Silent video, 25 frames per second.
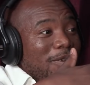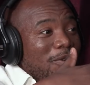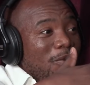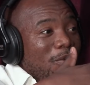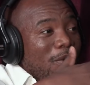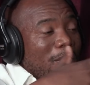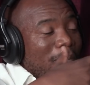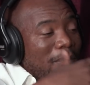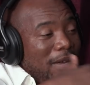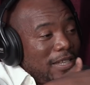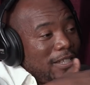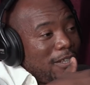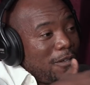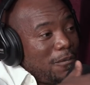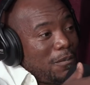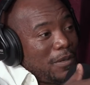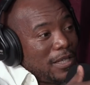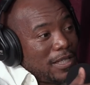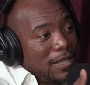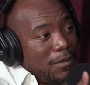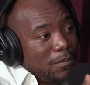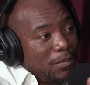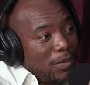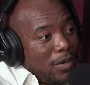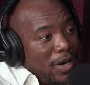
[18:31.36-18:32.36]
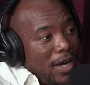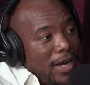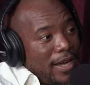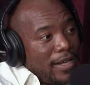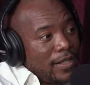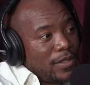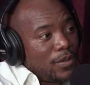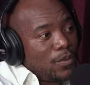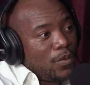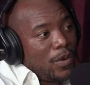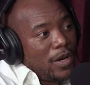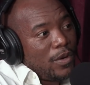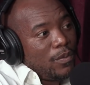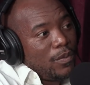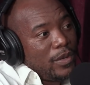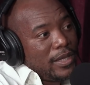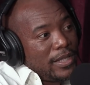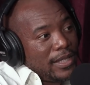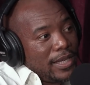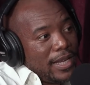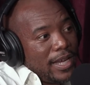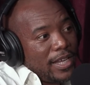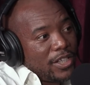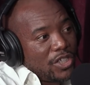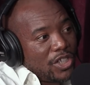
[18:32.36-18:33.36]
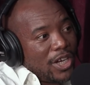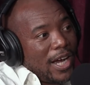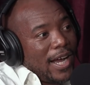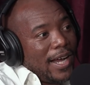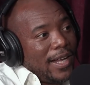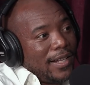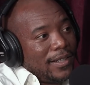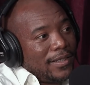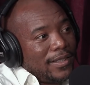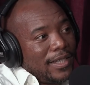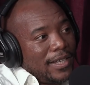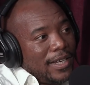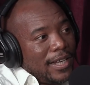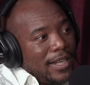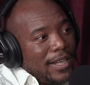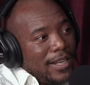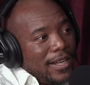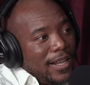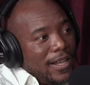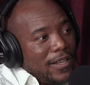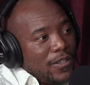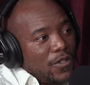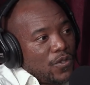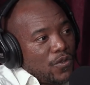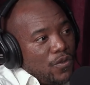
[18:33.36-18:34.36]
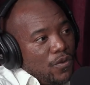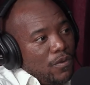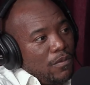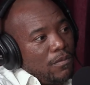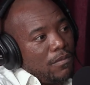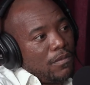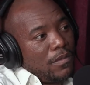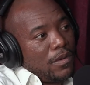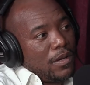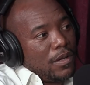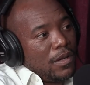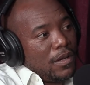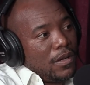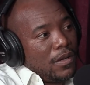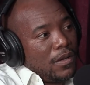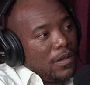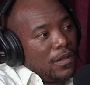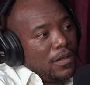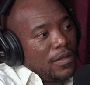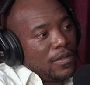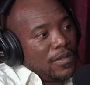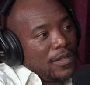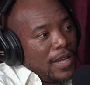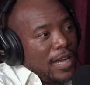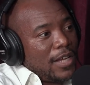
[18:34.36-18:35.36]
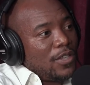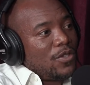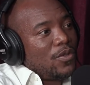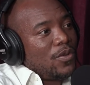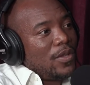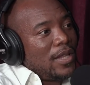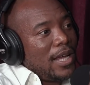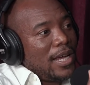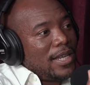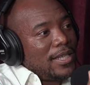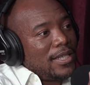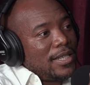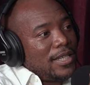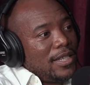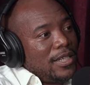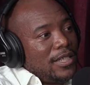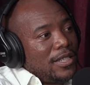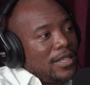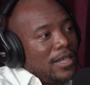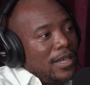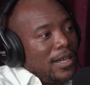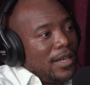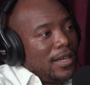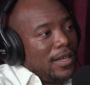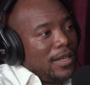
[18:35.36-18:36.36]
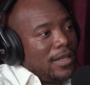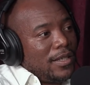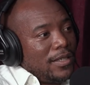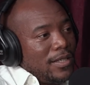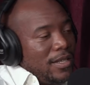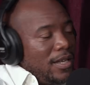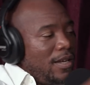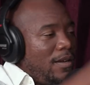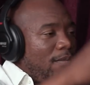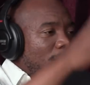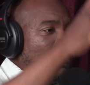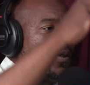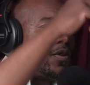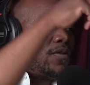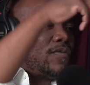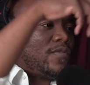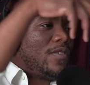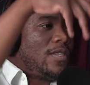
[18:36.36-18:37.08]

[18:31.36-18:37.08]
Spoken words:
We mustn't be surprised when we see a child in a classroom say to their teacher, Niamos,